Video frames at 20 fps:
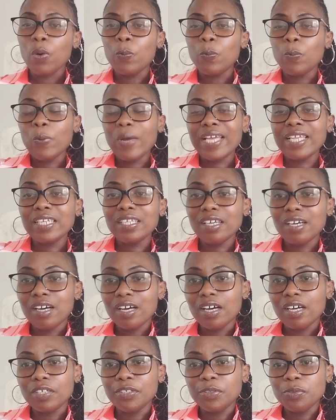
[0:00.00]
When
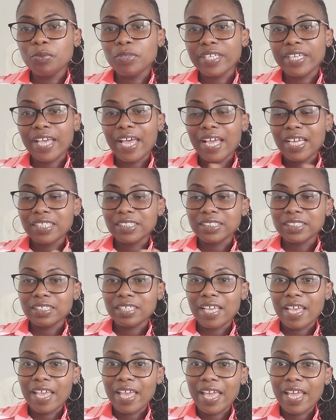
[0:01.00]
you get
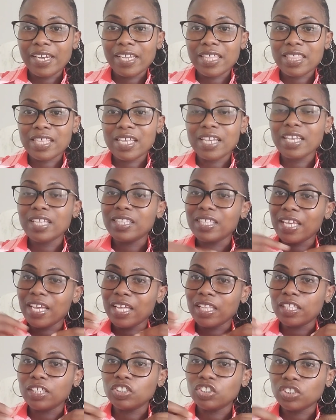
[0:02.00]
anything in the
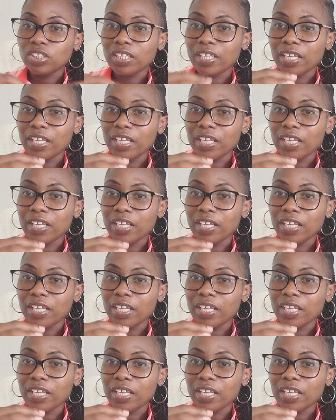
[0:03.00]
English